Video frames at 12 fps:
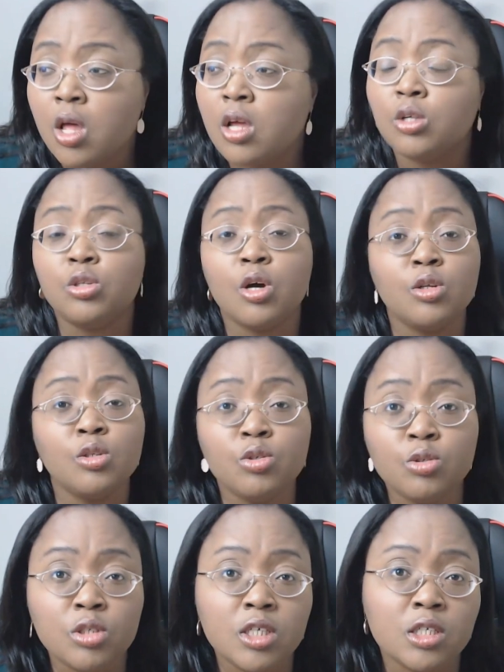don't
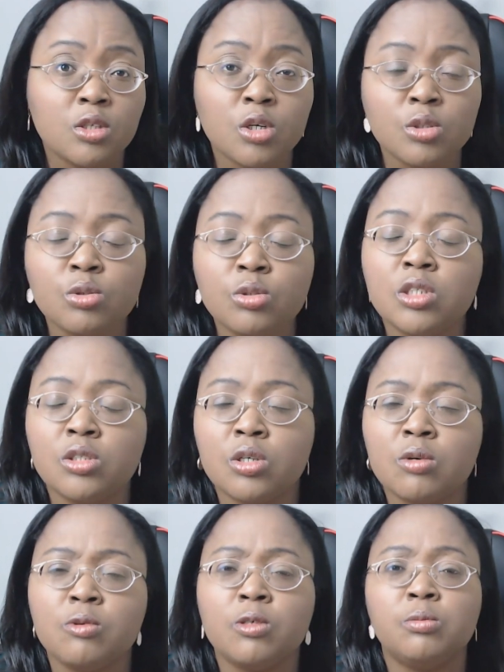do this, don't do this,
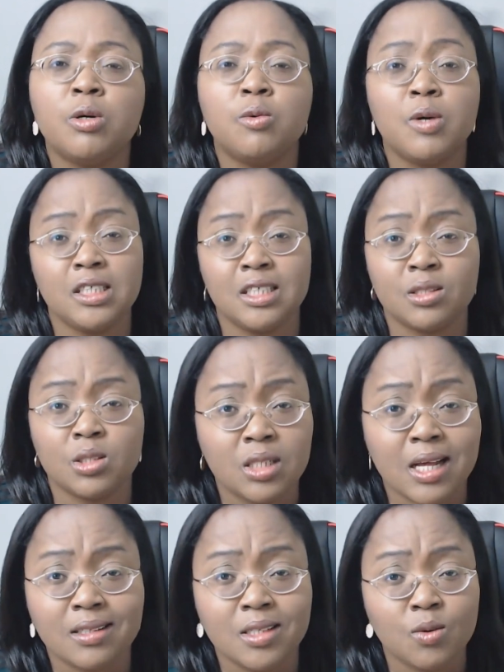don't do it. But when she saw
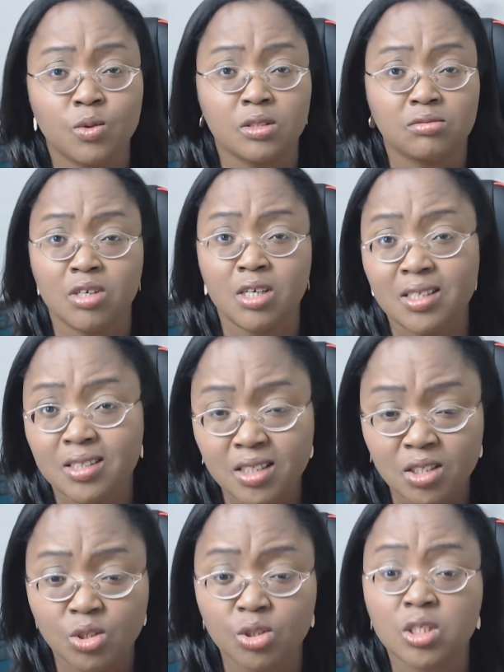that he was really
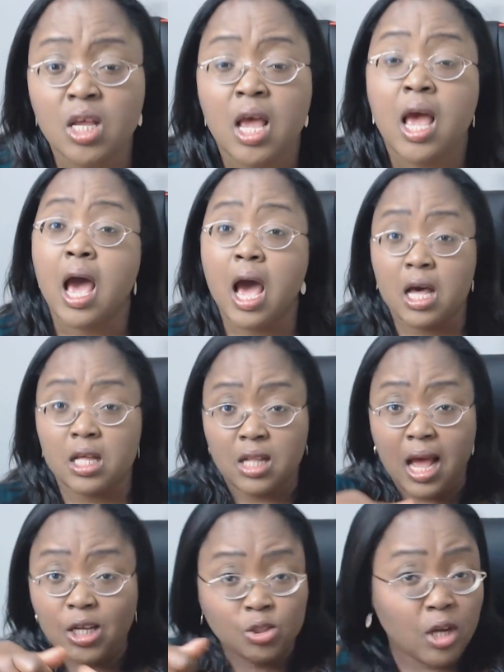serious and
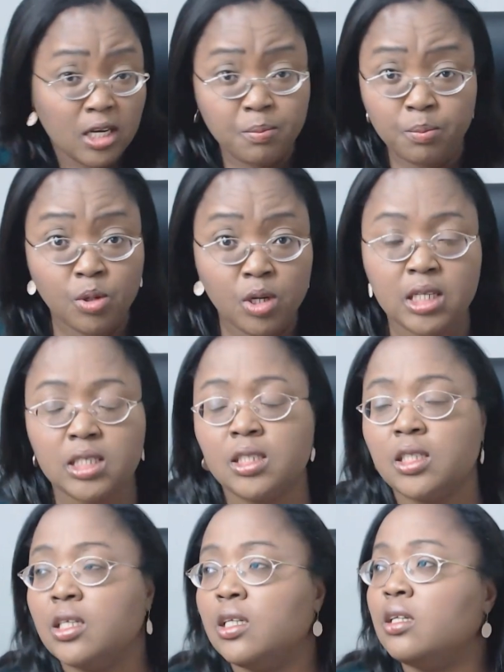actually pulling
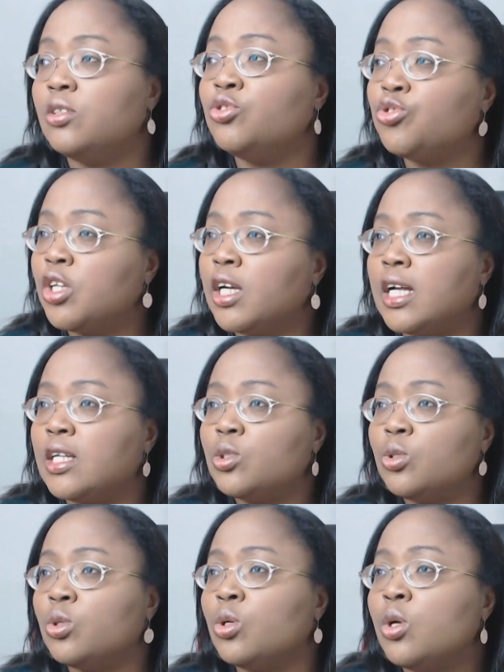the trigger,
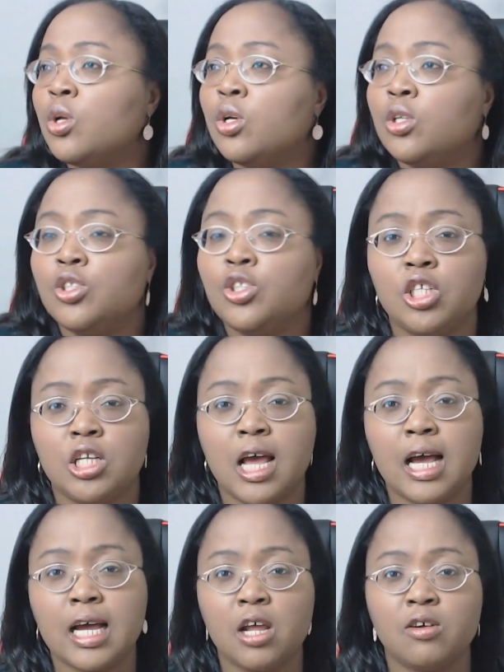so she
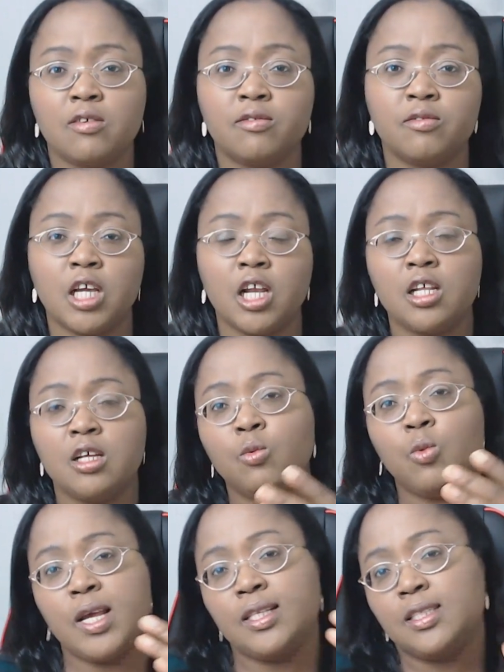now kind of quickly
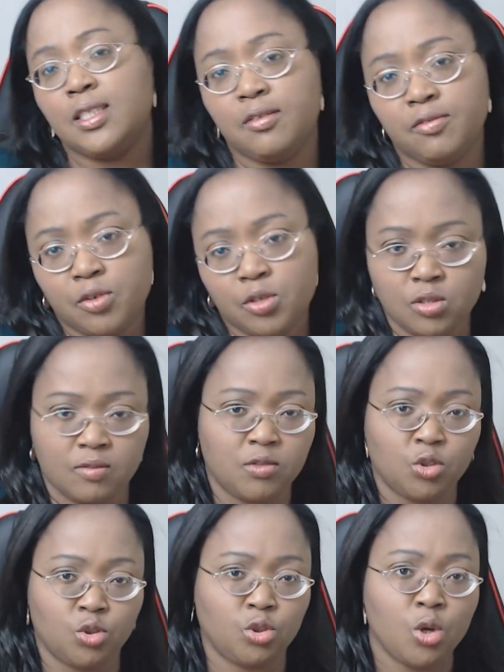went in front of
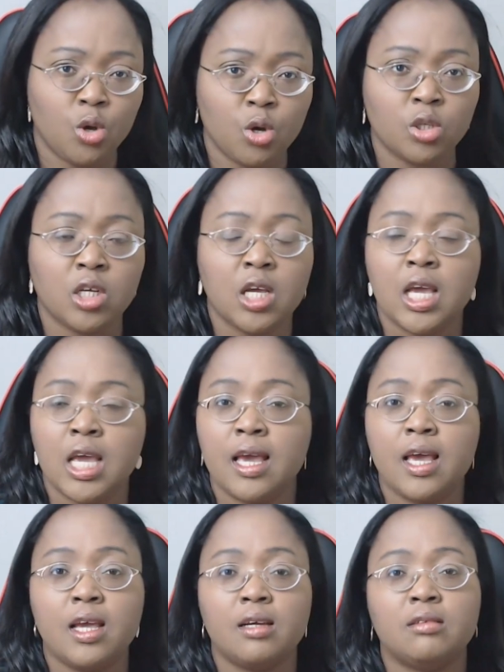the son,
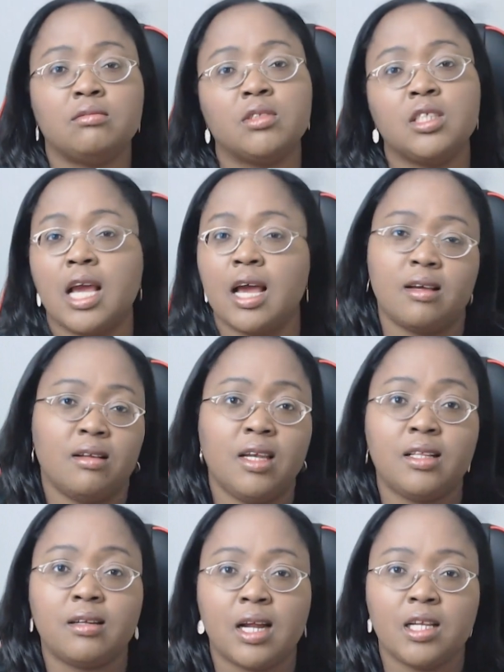and
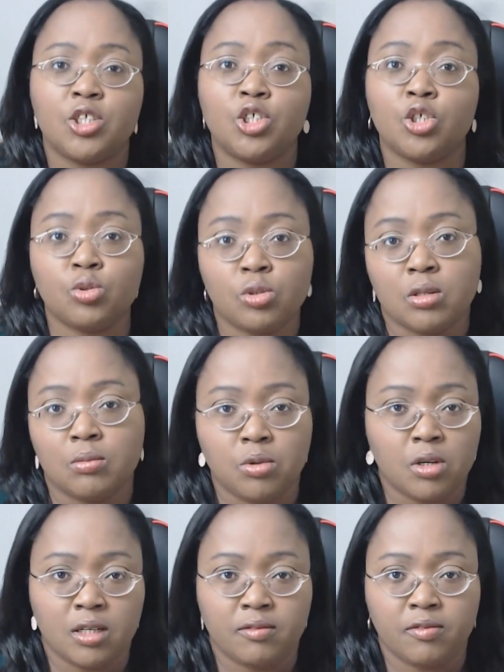literally she took the
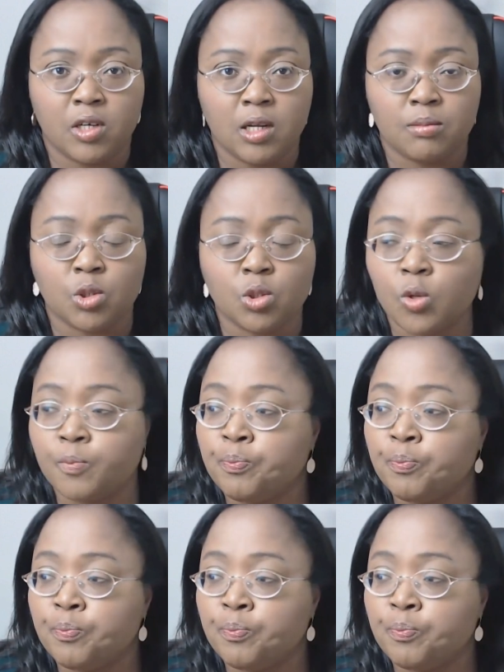bullet for him. So